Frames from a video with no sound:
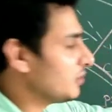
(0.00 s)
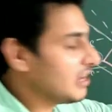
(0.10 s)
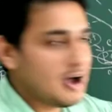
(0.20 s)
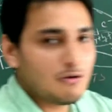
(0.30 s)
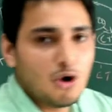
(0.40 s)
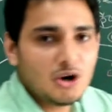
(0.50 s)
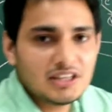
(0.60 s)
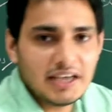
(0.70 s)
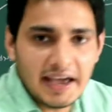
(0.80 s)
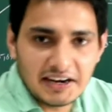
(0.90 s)
we have got
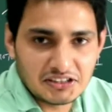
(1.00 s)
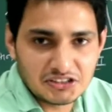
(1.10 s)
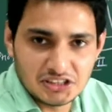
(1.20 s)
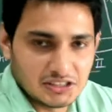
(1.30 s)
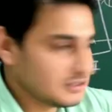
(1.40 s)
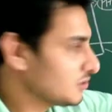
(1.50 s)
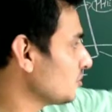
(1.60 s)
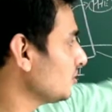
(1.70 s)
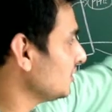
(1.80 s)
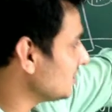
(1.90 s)
the energy.
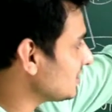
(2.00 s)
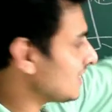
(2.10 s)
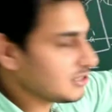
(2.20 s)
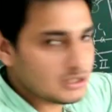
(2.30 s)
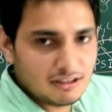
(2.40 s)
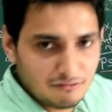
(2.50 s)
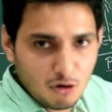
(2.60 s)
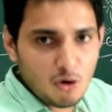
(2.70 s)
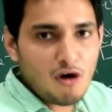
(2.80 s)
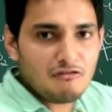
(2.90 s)
So this is actually the
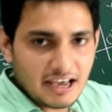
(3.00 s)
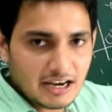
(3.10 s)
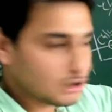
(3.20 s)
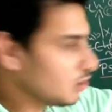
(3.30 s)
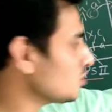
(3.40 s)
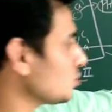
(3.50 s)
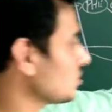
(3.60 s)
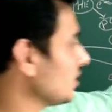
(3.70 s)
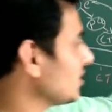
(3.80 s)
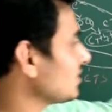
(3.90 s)
flow of electrons to
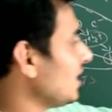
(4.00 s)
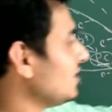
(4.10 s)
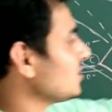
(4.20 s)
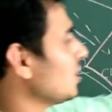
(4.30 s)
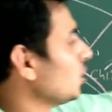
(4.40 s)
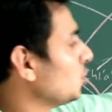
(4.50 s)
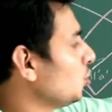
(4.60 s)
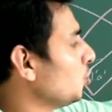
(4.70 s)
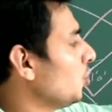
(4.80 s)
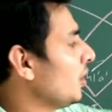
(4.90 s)
synthesize
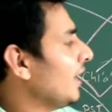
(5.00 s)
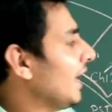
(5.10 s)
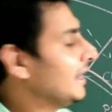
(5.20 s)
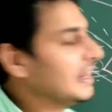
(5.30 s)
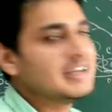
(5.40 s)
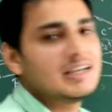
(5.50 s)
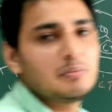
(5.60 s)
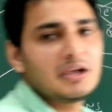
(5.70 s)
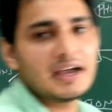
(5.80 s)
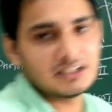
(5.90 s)
2
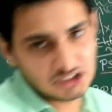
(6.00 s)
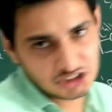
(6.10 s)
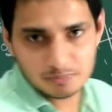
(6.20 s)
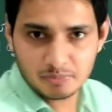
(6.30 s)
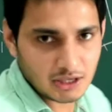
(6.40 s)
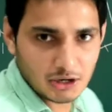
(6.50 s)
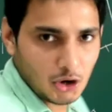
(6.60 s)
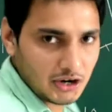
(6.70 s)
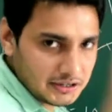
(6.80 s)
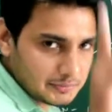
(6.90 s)
NADPH.
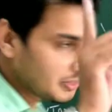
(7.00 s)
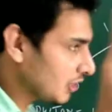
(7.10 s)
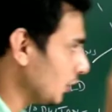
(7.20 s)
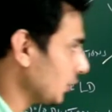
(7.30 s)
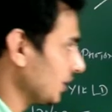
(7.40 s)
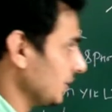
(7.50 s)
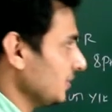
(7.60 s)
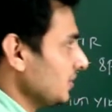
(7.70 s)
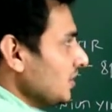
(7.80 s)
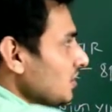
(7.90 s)
Got it? Okay.
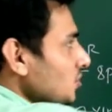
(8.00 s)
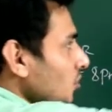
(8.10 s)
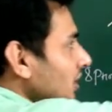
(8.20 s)
So